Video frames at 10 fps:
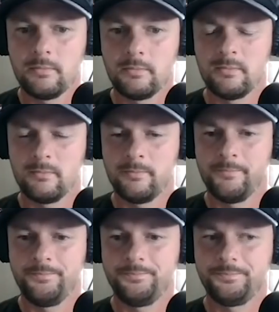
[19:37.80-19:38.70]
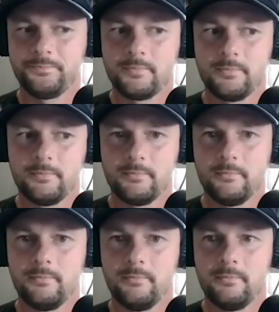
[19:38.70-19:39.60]

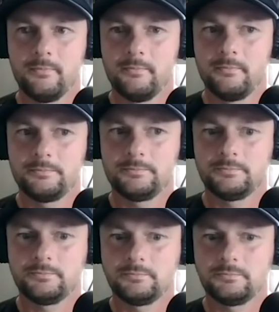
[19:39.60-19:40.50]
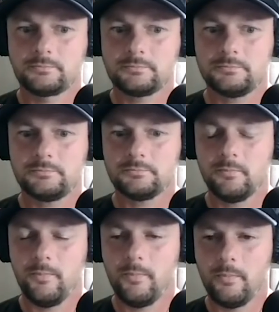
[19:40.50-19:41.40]

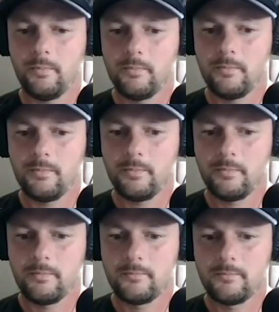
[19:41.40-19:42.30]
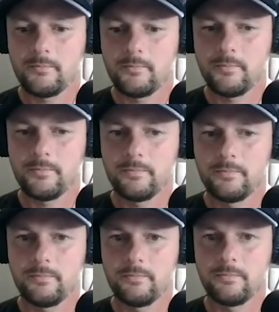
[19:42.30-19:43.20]

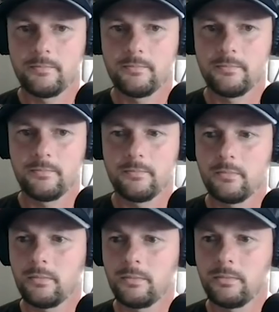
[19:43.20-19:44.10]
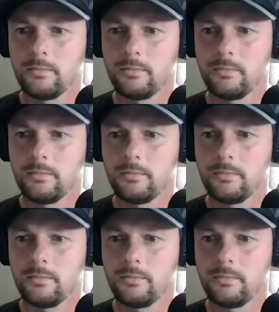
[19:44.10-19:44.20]
(not speaking)